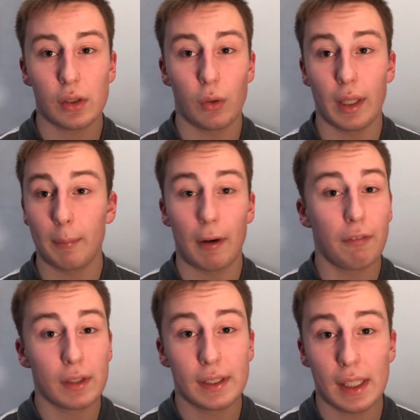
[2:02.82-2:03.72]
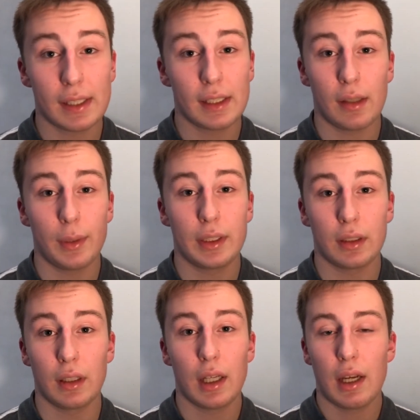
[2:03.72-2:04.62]
So like my first test that we
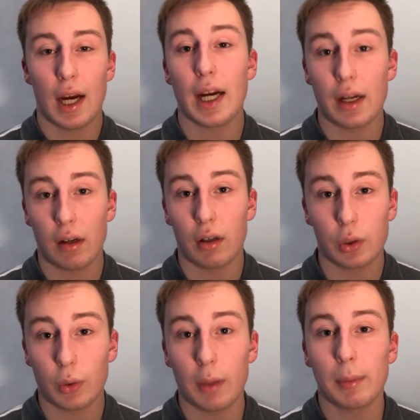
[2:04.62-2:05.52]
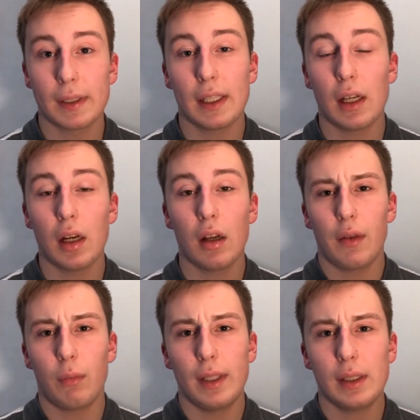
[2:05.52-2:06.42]
took, I got 120%.
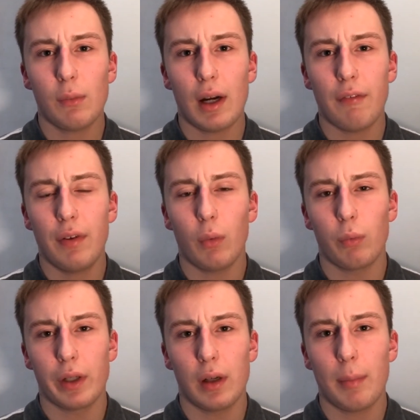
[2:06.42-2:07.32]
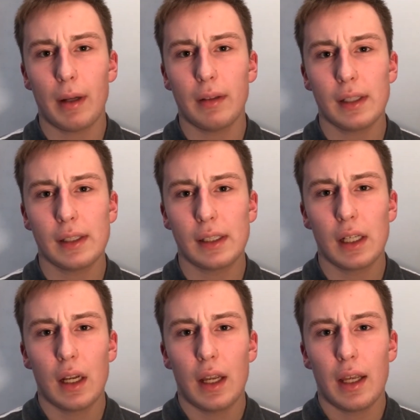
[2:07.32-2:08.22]
The reason why I feel weird about this
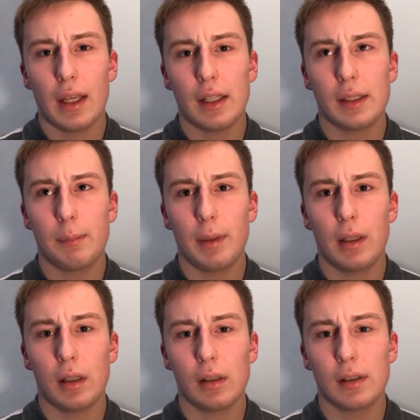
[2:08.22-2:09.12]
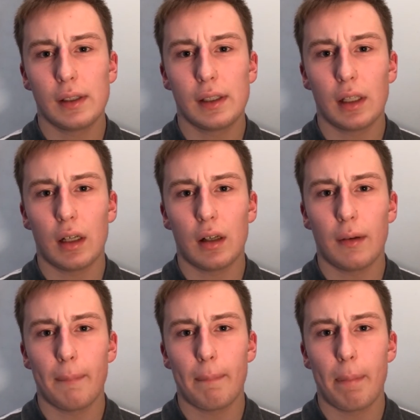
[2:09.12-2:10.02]
is because
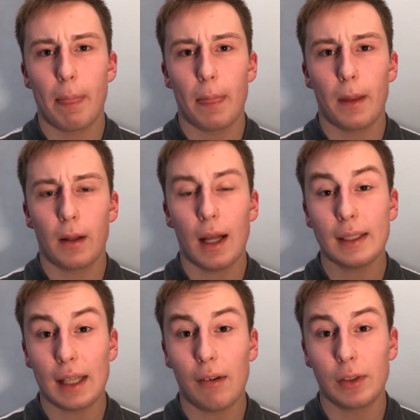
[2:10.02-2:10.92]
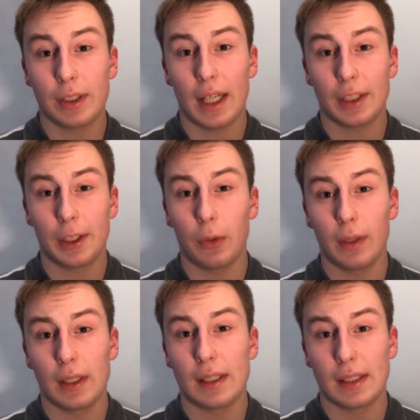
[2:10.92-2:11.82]
the class average is actually
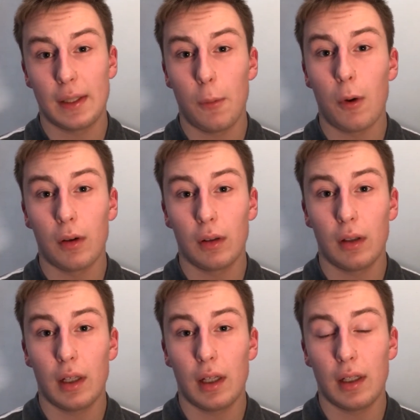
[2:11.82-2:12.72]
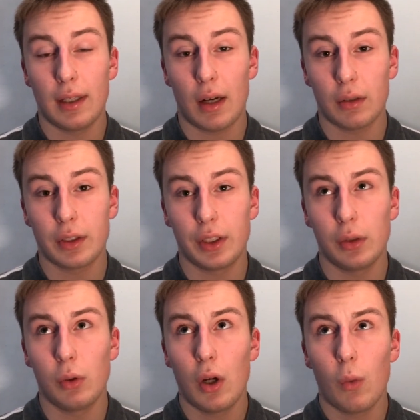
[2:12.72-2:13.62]
only a 61 in Calc
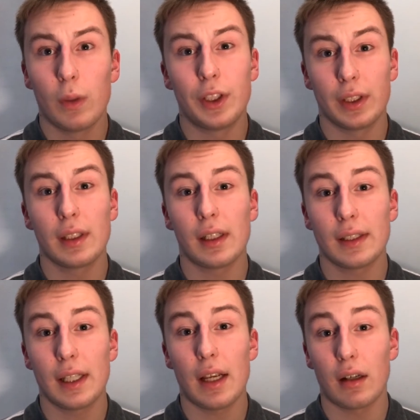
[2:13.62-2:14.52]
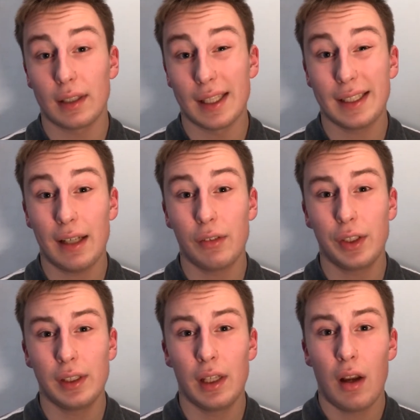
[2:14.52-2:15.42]
2, which is nuts. And our test
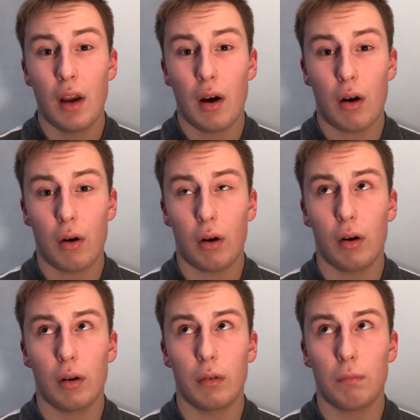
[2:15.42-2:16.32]
averages are